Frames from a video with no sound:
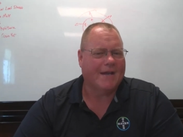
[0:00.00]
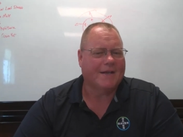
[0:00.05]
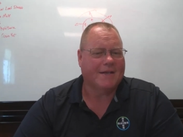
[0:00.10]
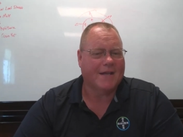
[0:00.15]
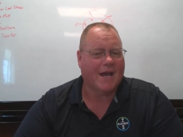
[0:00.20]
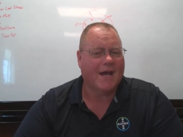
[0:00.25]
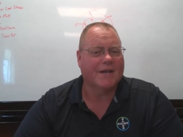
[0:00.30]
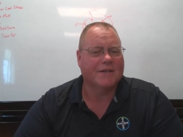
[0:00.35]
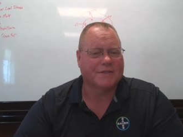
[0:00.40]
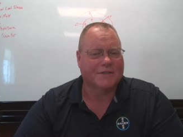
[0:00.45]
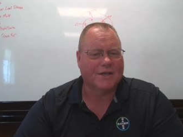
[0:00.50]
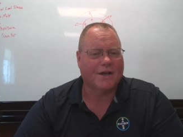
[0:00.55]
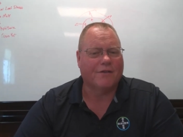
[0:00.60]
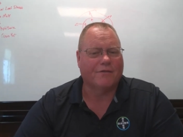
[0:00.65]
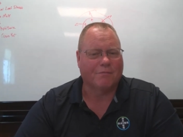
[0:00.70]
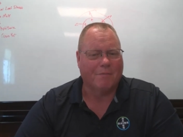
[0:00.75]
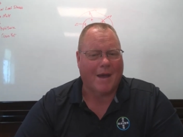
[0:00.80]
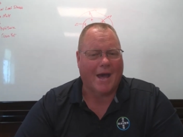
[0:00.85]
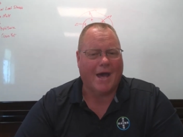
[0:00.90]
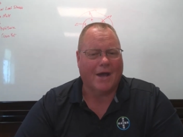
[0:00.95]
kind of
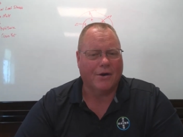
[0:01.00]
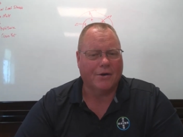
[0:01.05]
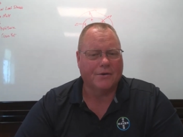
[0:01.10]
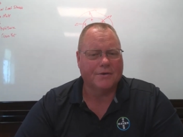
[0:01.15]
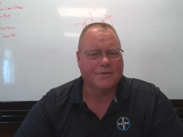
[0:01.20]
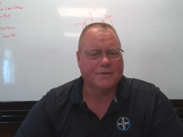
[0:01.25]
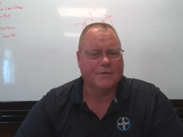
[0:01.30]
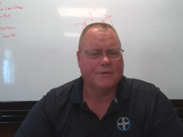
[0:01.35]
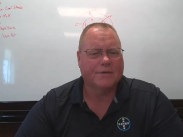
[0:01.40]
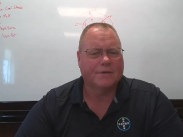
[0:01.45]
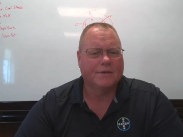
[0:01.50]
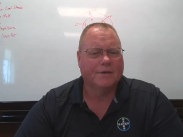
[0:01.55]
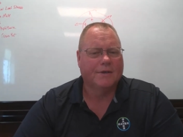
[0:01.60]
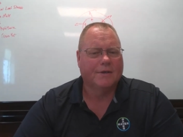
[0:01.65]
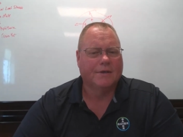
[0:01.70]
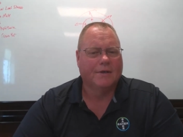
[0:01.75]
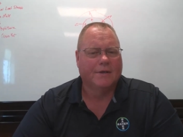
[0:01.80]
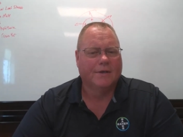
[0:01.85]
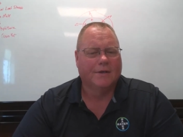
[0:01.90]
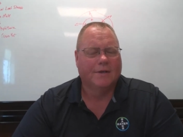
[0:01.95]
stuff matters.
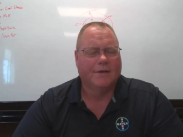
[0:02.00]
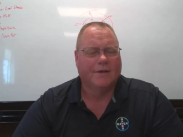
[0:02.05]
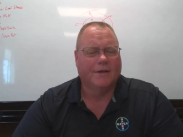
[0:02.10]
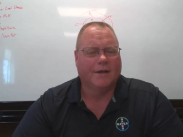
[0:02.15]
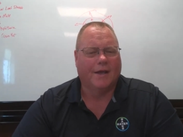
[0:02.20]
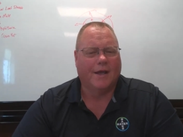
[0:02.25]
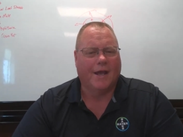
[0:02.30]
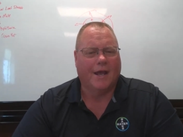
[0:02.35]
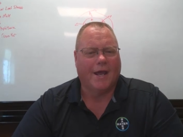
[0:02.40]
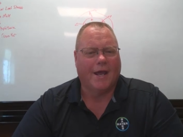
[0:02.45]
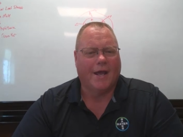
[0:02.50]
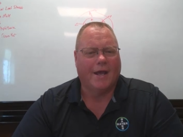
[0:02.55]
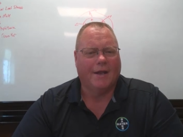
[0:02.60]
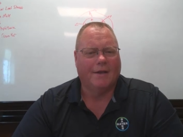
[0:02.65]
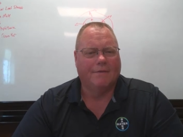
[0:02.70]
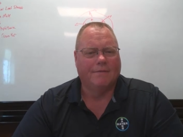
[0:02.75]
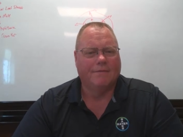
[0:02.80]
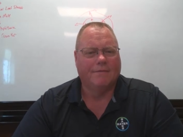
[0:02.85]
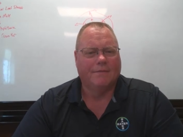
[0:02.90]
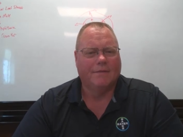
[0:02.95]

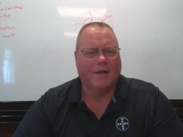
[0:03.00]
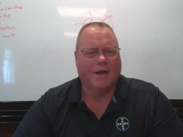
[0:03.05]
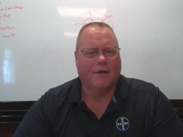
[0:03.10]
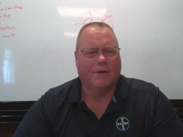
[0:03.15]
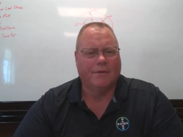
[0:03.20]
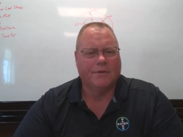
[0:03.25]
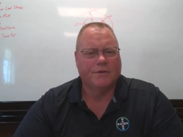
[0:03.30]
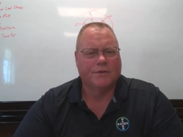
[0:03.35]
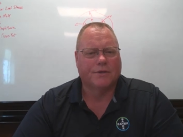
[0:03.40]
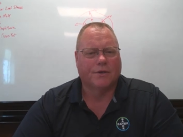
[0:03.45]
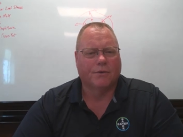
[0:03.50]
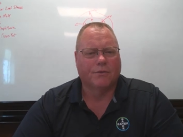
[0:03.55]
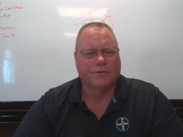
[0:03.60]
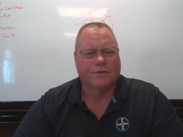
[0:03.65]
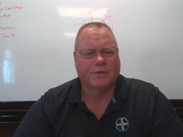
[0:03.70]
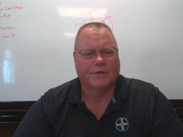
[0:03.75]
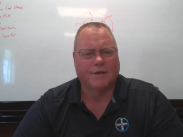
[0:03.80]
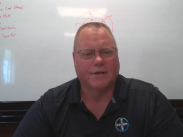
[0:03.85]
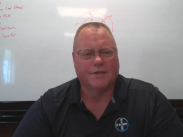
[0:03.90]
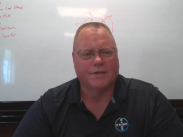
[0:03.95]
And so
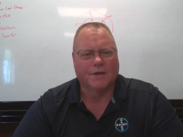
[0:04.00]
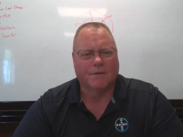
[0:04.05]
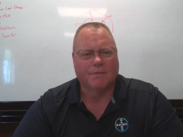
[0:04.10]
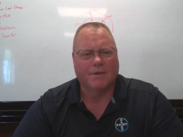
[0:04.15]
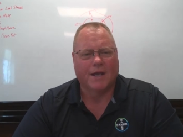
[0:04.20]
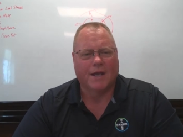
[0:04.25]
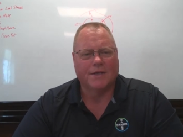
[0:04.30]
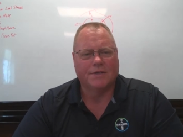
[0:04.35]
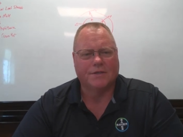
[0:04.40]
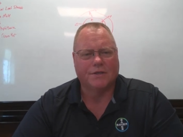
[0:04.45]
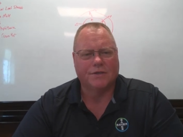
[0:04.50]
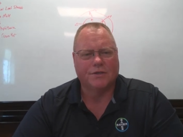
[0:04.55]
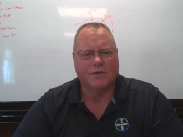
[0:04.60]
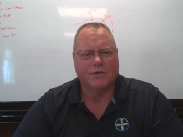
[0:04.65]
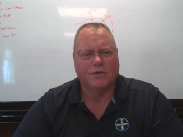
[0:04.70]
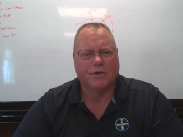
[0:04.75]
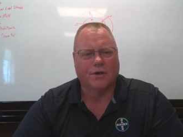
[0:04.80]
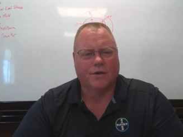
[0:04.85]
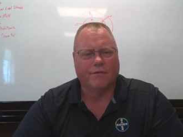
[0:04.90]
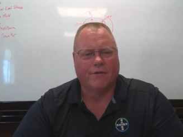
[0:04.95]
in some cases you
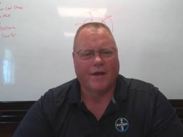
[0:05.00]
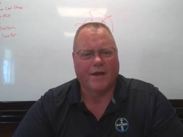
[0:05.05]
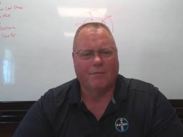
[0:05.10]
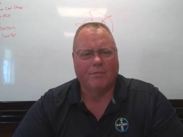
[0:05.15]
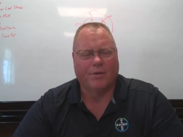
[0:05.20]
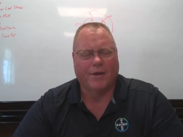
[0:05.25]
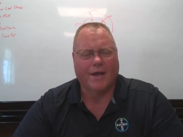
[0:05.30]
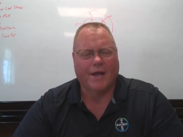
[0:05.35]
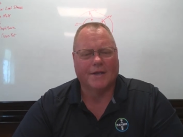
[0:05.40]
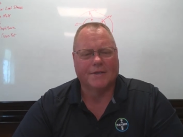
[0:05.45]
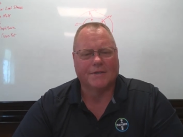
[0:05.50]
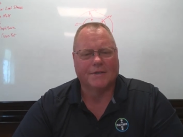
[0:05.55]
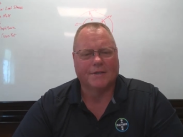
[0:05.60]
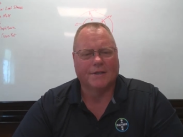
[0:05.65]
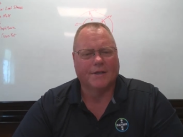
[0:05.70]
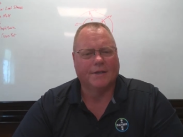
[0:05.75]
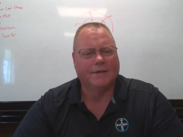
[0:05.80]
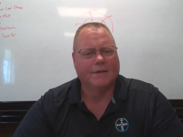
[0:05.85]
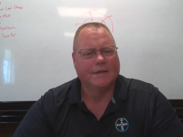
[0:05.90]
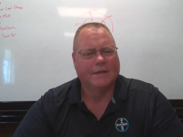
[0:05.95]
could have had plants
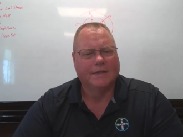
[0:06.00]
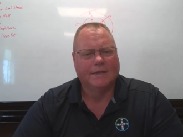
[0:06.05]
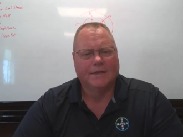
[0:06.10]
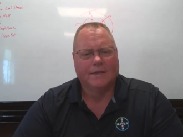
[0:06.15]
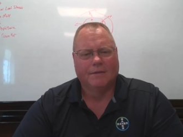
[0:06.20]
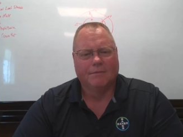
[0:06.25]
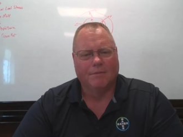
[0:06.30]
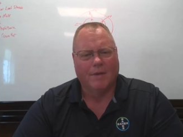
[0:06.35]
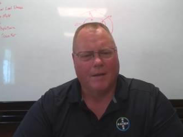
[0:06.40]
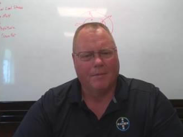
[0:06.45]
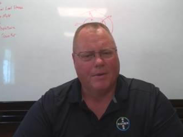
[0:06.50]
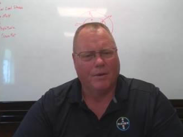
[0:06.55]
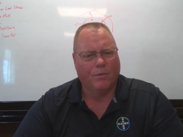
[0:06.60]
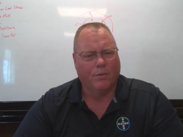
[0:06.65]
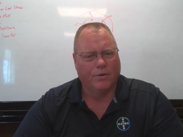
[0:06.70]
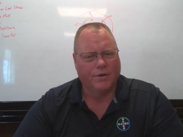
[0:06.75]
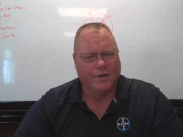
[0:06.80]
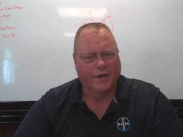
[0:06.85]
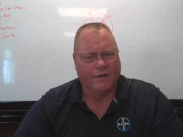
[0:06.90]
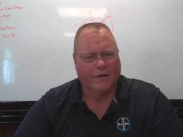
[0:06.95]
that maybe
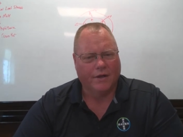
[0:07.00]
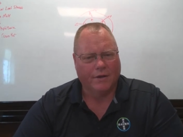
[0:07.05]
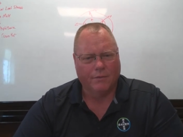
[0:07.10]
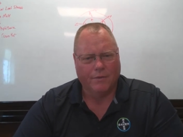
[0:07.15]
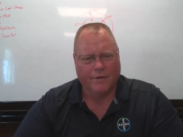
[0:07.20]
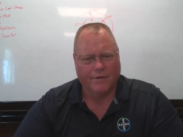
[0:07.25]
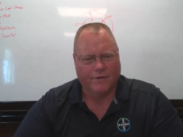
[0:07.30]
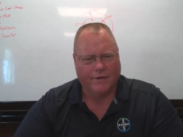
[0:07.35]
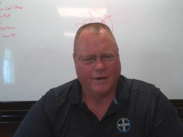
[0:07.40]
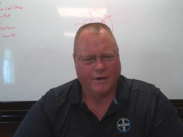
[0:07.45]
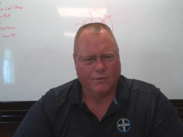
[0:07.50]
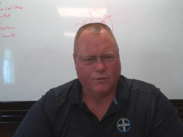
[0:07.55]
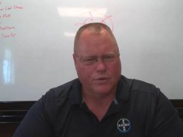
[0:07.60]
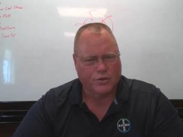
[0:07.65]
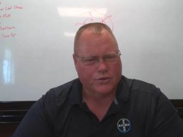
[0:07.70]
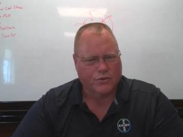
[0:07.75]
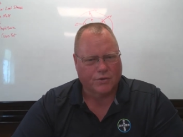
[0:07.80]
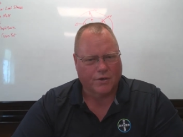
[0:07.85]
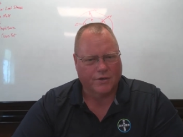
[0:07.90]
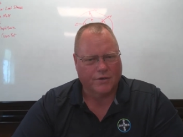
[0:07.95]
were dealing with a
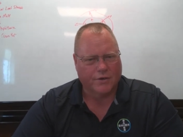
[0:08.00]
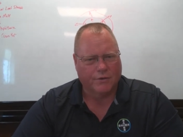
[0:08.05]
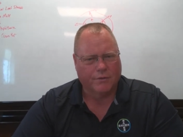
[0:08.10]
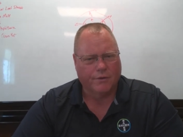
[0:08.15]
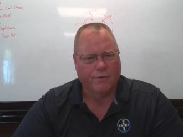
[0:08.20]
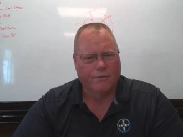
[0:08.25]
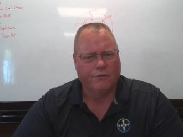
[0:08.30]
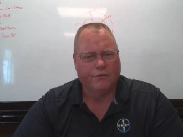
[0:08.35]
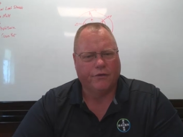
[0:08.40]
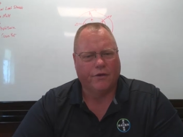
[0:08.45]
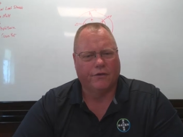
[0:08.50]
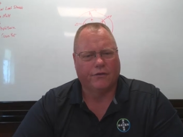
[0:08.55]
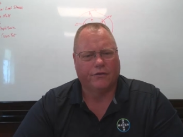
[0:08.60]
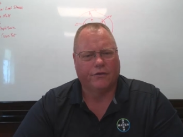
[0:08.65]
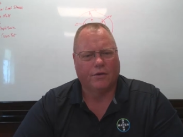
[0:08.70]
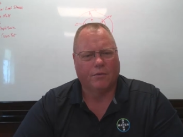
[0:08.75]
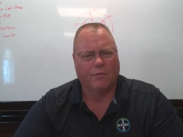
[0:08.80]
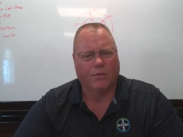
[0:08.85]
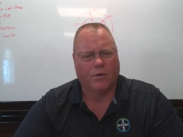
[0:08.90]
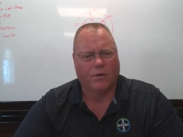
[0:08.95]
restricted root
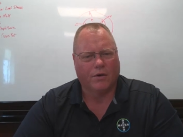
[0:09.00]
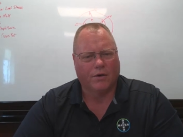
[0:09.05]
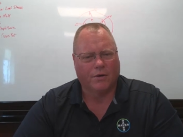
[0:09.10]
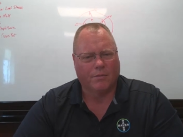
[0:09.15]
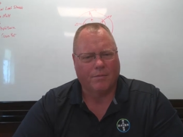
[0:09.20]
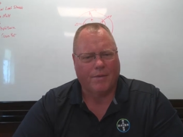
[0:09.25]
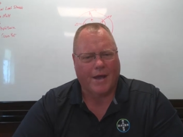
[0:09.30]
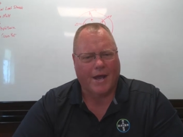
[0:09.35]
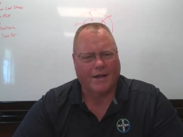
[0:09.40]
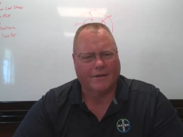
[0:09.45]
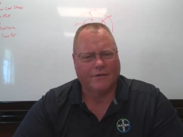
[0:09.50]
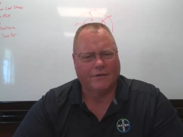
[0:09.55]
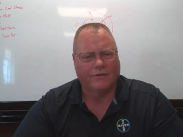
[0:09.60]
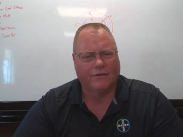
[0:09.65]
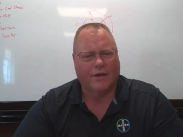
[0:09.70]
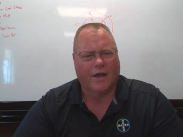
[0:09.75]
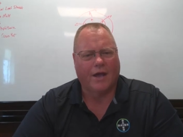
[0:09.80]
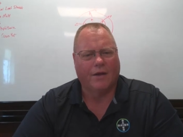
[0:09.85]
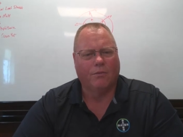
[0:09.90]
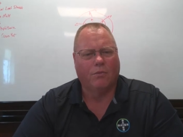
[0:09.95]
system or compacted
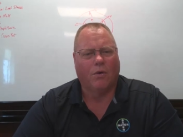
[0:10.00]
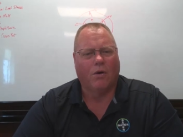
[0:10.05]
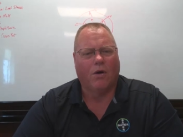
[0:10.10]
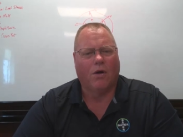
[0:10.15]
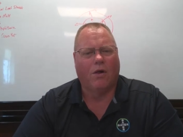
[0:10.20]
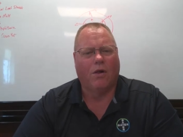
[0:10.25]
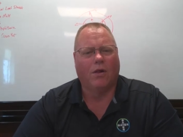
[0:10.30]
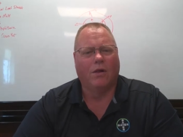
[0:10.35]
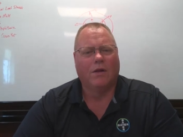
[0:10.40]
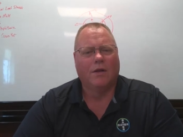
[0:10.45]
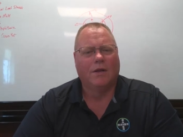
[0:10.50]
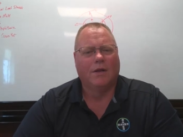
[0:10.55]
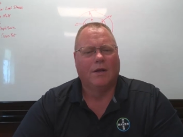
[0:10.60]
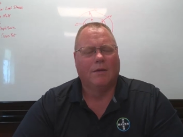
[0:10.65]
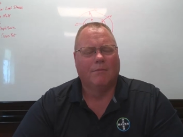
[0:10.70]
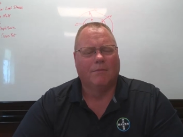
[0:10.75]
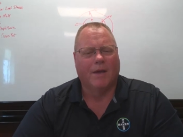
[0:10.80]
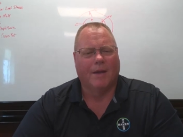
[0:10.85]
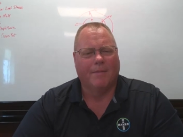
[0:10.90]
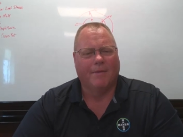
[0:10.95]
sidewall.
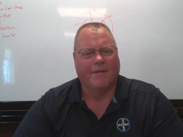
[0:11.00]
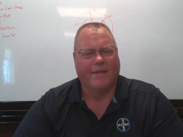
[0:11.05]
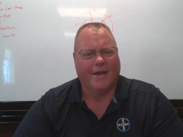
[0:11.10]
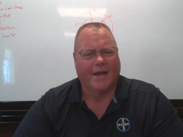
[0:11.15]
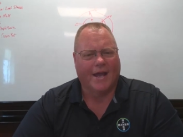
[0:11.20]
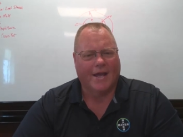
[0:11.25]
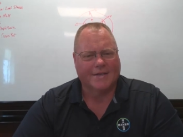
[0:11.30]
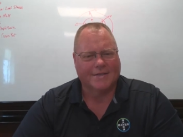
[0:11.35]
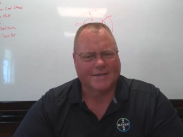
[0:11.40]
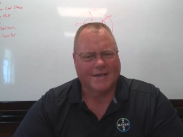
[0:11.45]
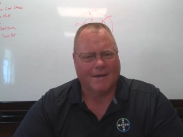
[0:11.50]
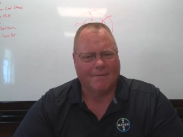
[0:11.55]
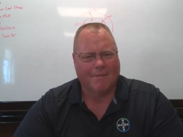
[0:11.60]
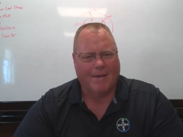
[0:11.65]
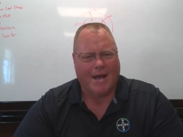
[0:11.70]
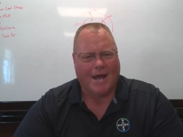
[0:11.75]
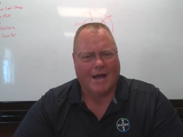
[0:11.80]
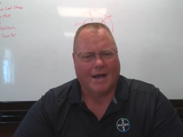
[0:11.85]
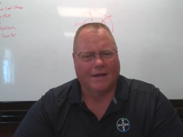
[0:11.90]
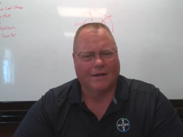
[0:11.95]
Maybe they got set
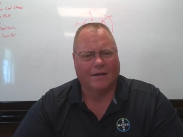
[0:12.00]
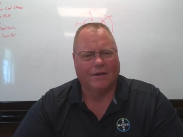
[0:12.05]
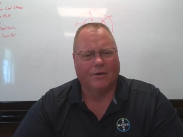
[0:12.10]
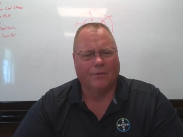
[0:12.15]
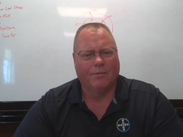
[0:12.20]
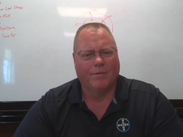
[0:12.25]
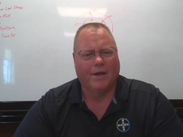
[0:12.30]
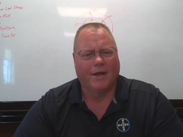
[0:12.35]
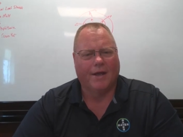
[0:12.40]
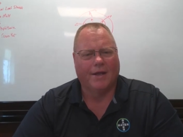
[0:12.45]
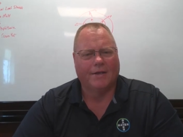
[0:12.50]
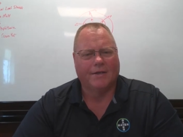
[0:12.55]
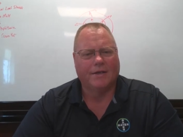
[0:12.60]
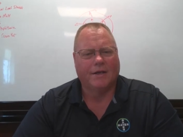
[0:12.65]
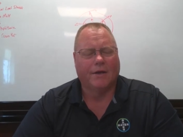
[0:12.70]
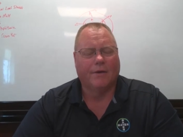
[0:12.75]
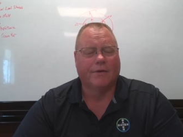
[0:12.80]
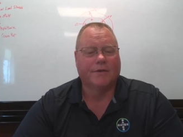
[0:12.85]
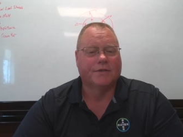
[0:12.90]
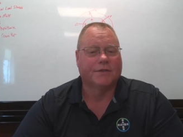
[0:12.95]
back a little bit.
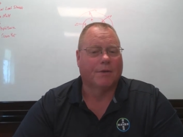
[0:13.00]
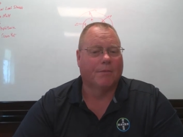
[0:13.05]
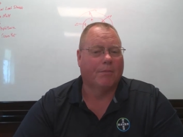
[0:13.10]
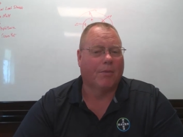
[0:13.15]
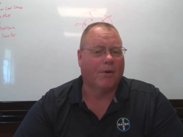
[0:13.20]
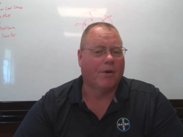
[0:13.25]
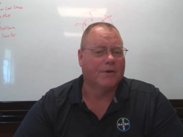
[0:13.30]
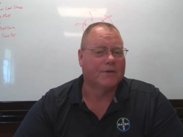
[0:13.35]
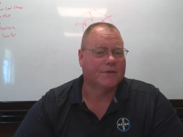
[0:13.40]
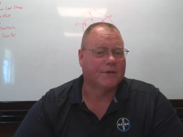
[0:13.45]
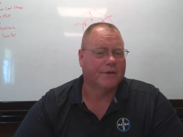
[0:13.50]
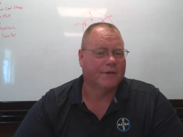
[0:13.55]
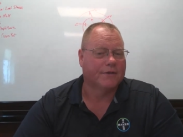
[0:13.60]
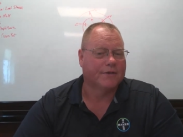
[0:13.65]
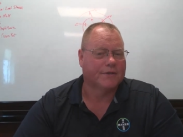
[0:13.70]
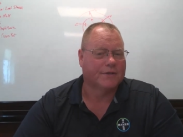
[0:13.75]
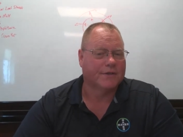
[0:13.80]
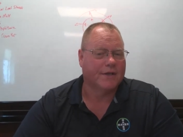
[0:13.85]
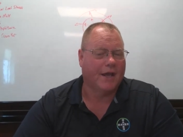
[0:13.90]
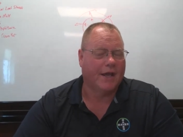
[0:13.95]
In some parts of the
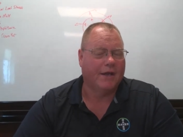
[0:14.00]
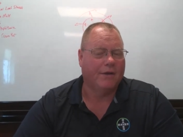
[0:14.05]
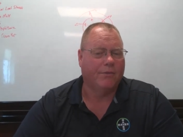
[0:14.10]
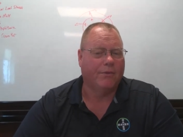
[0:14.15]
state,